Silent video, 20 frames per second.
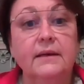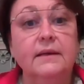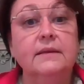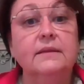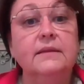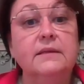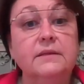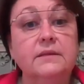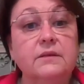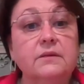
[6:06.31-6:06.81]

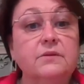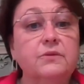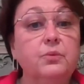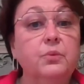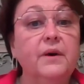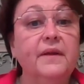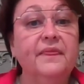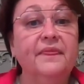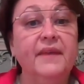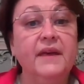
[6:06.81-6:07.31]
And this
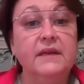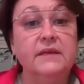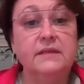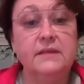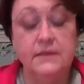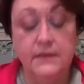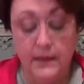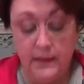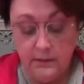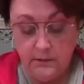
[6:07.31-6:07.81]
is what they
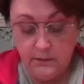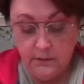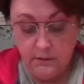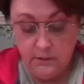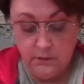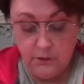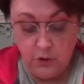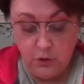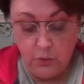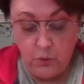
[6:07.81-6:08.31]
said,
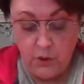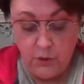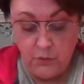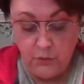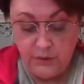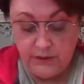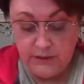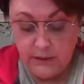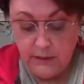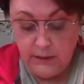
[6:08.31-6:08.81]

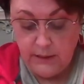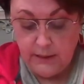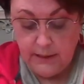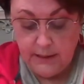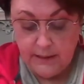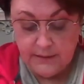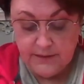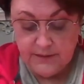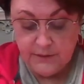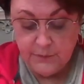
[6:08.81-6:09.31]
quote,
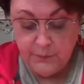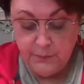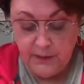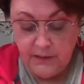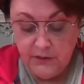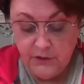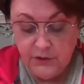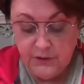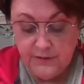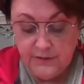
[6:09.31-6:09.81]

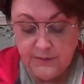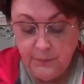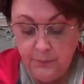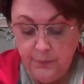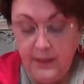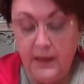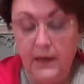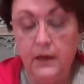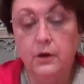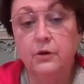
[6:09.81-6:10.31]
speech is
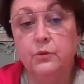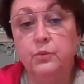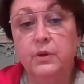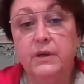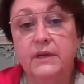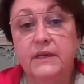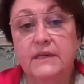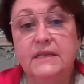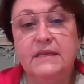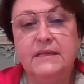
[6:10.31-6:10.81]
impaired
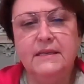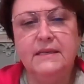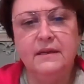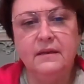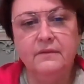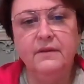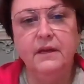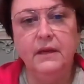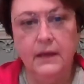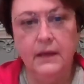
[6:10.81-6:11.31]
when it
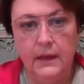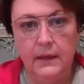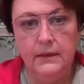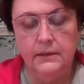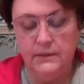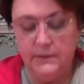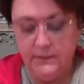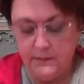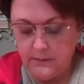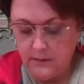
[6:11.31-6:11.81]

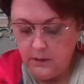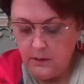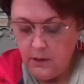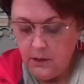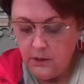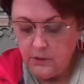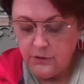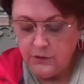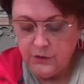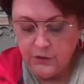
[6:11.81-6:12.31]
deviates
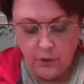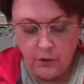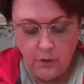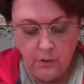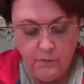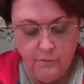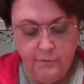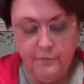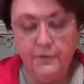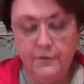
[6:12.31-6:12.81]

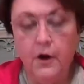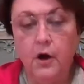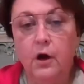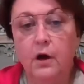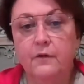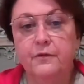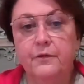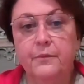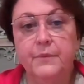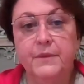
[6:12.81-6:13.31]
so
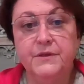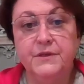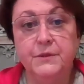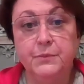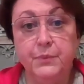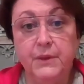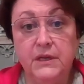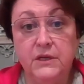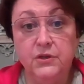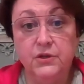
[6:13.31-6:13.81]
far from the
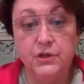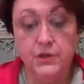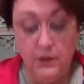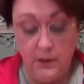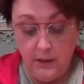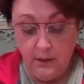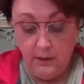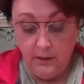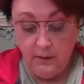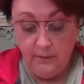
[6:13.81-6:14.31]
speech
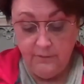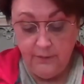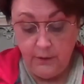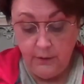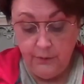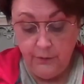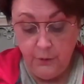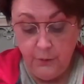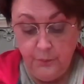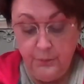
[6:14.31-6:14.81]
of
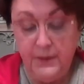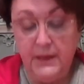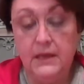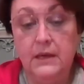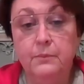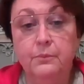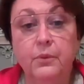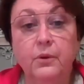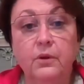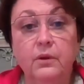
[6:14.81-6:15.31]
other
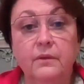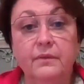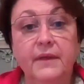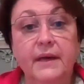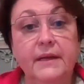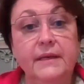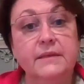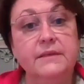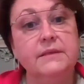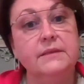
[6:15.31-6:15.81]
people
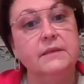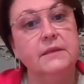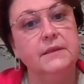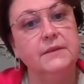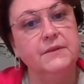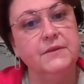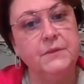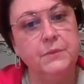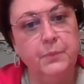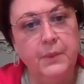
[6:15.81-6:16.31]
that it's
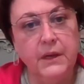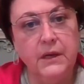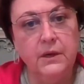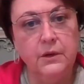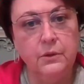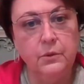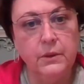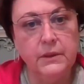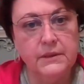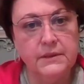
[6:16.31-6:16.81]

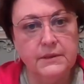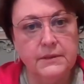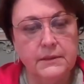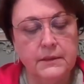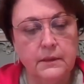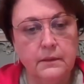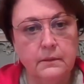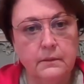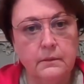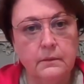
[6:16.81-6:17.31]
conspicuous,